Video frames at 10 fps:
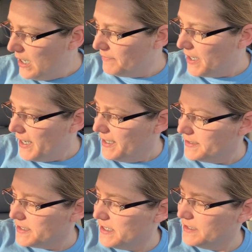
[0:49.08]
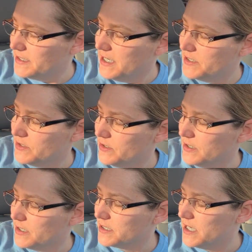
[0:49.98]
I've got hand
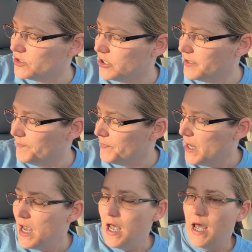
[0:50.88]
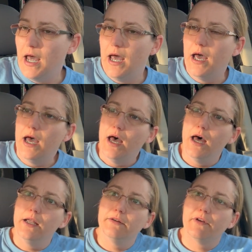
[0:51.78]
sanitizer, etc.
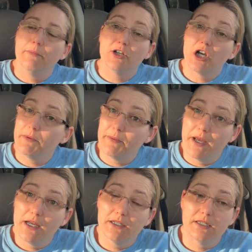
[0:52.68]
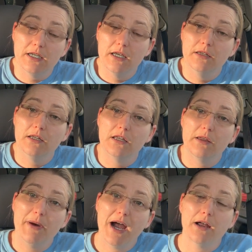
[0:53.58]
And I've got my shopping bags in
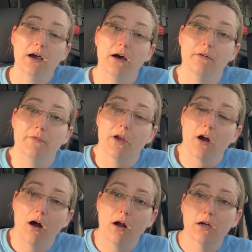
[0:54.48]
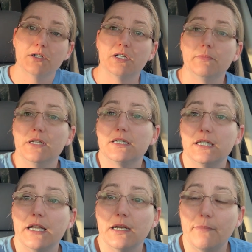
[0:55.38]
the back of the car, some
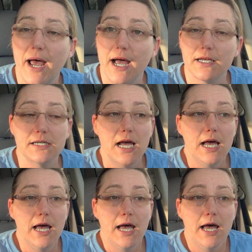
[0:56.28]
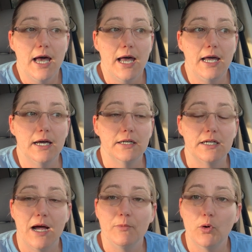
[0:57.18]
insulated bags.
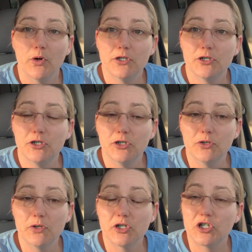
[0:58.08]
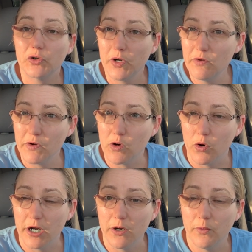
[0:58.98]
And I'm going to do screen
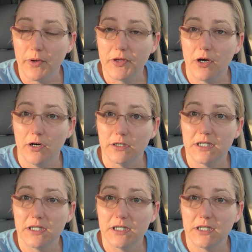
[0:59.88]
recording with y'all